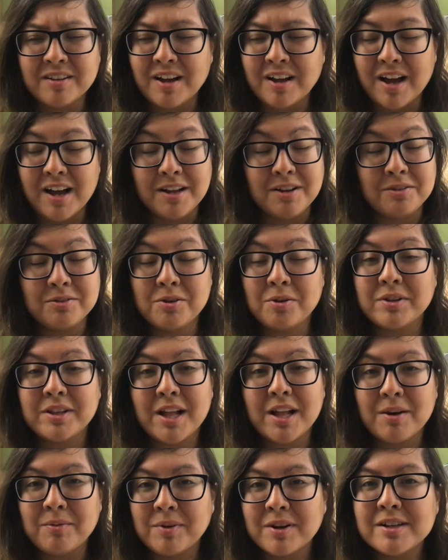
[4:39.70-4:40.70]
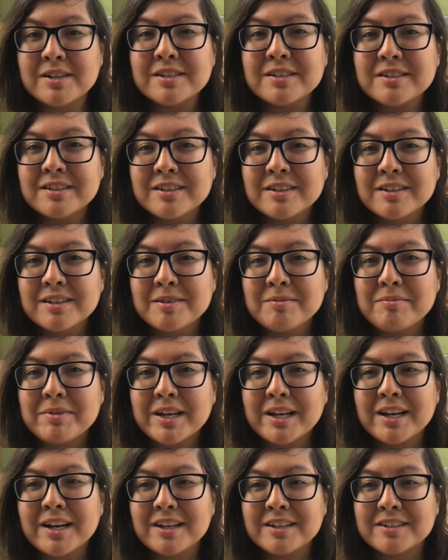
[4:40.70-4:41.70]
I don't know what that was,
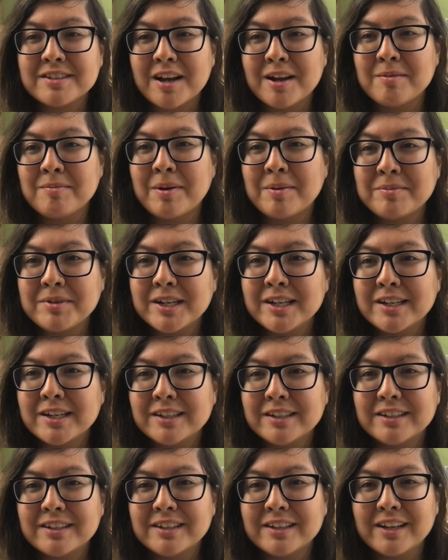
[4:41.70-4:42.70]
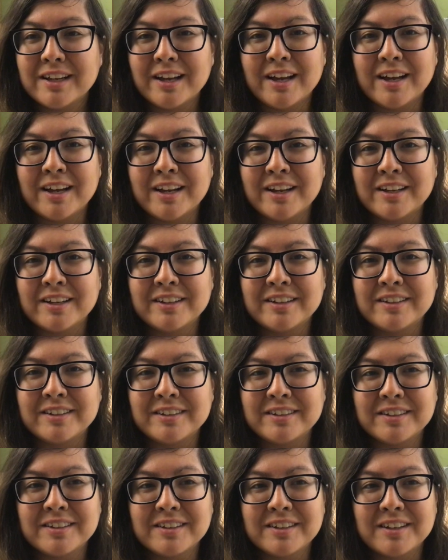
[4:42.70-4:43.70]
because I remember it and
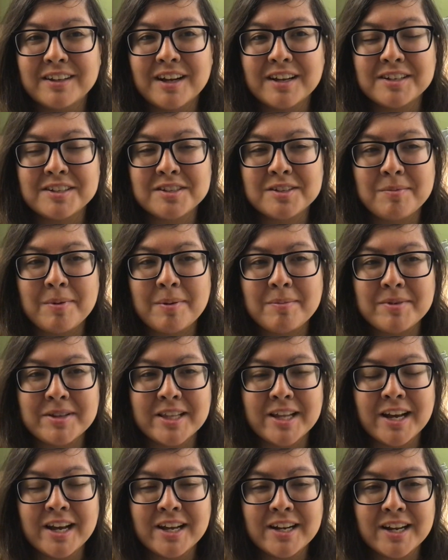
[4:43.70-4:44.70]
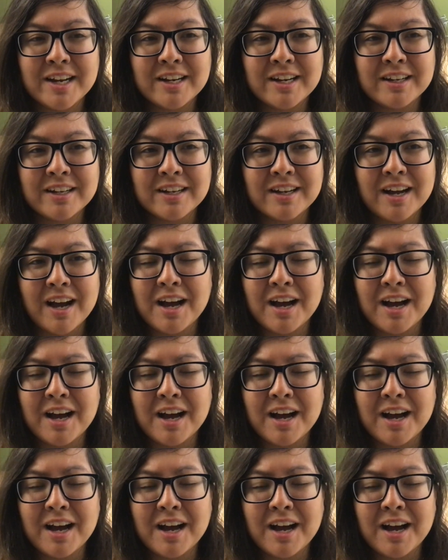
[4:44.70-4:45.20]
I just remember the headache.